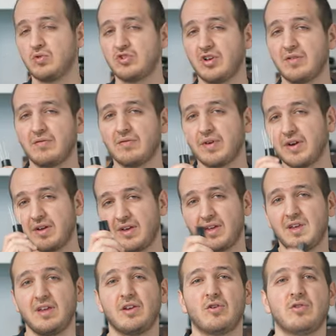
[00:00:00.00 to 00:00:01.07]
which I'm very
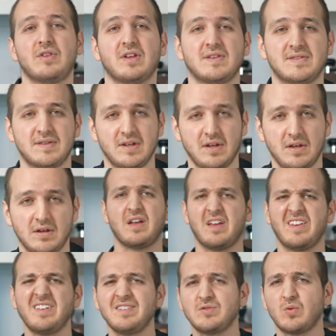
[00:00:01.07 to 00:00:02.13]
keen on testing.
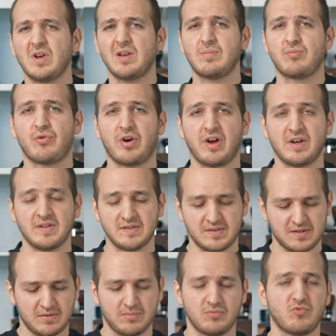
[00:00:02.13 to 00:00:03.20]
It is well
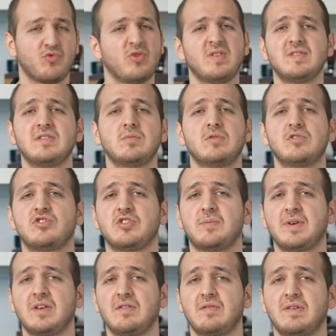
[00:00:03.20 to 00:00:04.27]
priced, reasonable
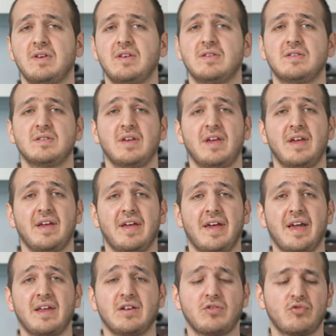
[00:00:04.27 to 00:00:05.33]
shipping fees,
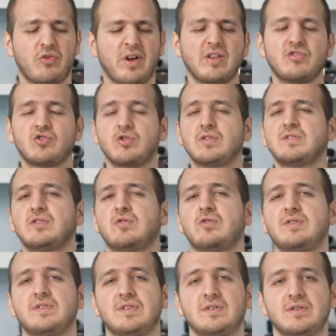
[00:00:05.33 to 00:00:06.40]
and a great choice to
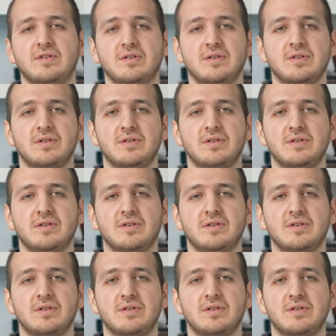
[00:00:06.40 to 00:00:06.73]
consider.